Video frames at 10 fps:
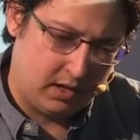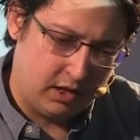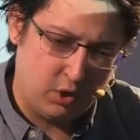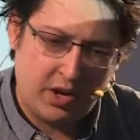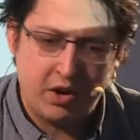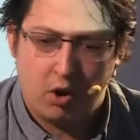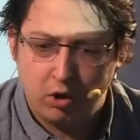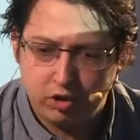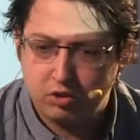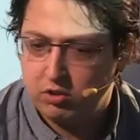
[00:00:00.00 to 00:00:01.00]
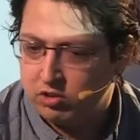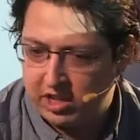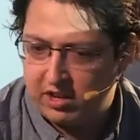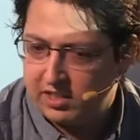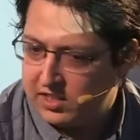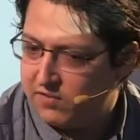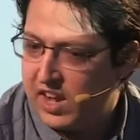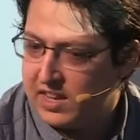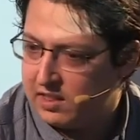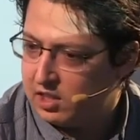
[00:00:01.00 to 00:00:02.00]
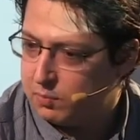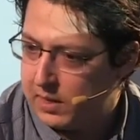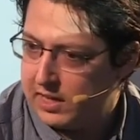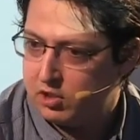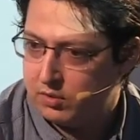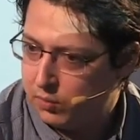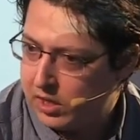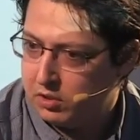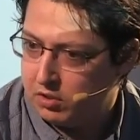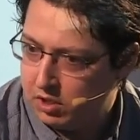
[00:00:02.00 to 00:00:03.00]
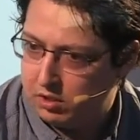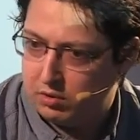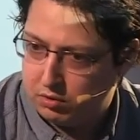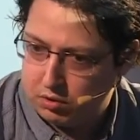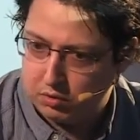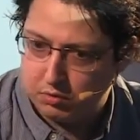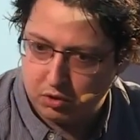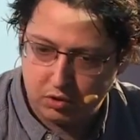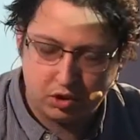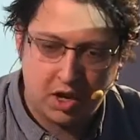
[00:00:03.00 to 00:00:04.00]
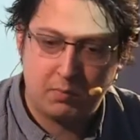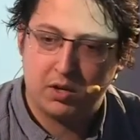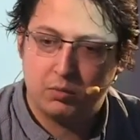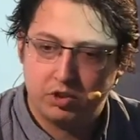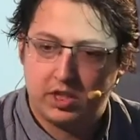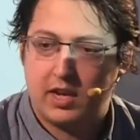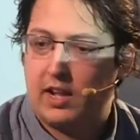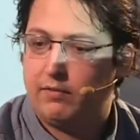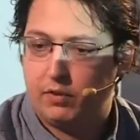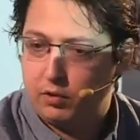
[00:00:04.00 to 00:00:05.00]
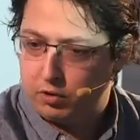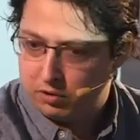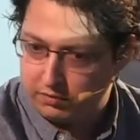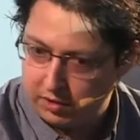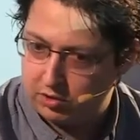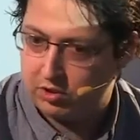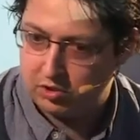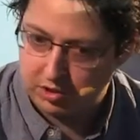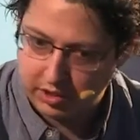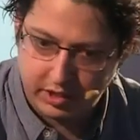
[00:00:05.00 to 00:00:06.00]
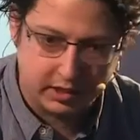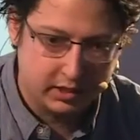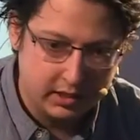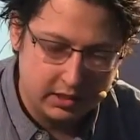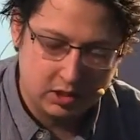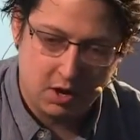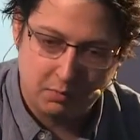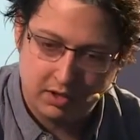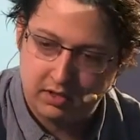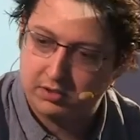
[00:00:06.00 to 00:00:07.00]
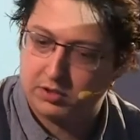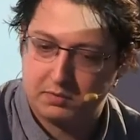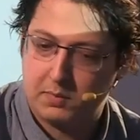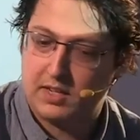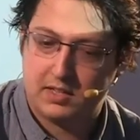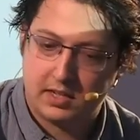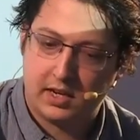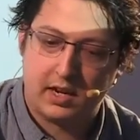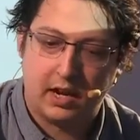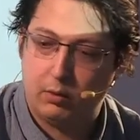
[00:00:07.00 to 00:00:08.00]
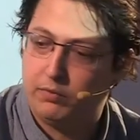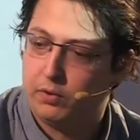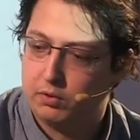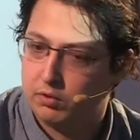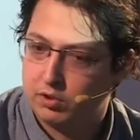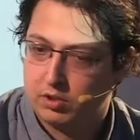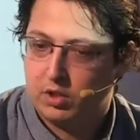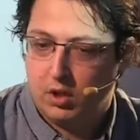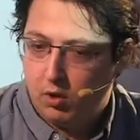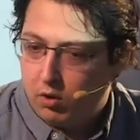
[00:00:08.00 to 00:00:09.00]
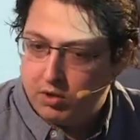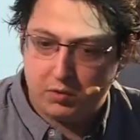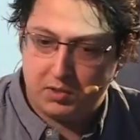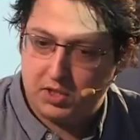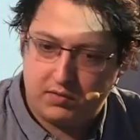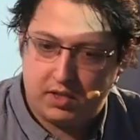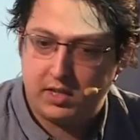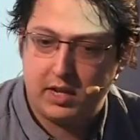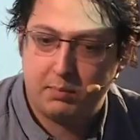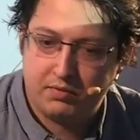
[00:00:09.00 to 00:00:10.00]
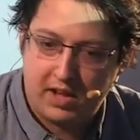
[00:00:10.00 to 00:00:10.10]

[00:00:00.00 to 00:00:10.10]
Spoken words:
you can also generally divide the space of what you need to do. So someone will say, I'll focus on feature engineering. Someone else may say, I will focus on a specific type of